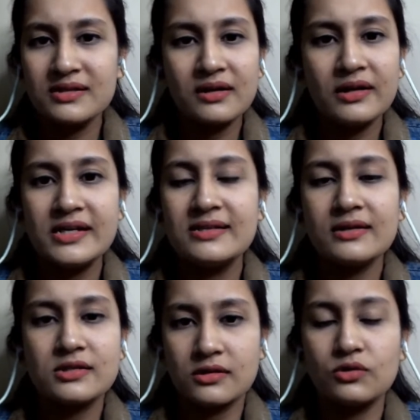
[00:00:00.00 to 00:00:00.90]
is the
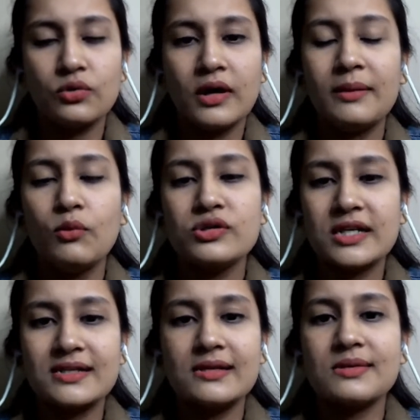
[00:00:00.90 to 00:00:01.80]
easiest to, and
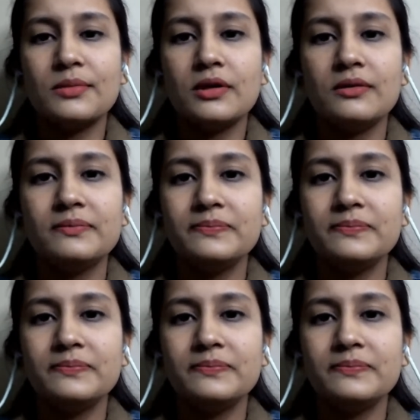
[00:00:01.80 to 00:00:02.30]
most accessible.